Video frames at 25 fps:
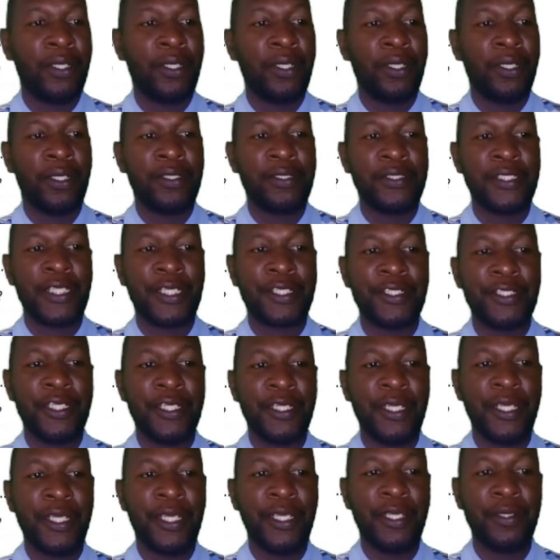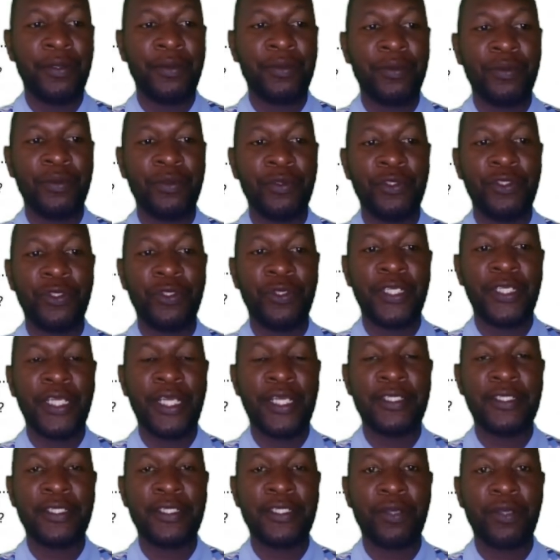Section A, short
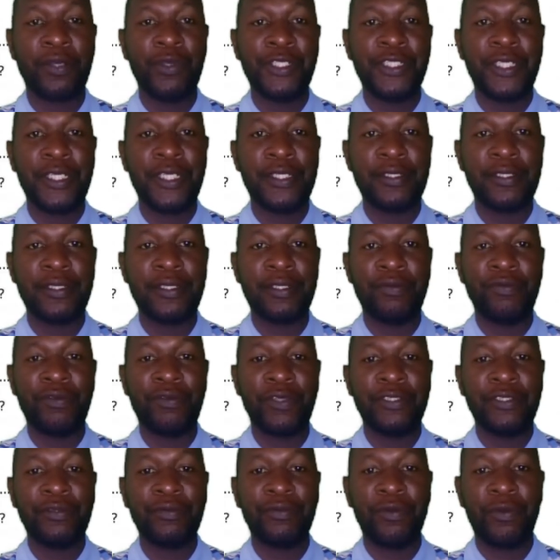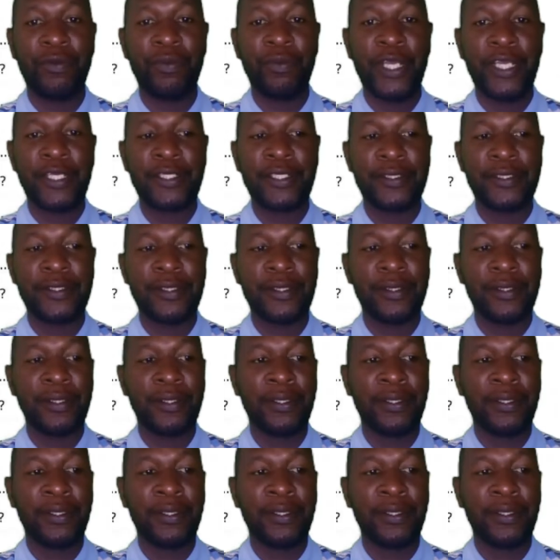answer questions, 44 marks.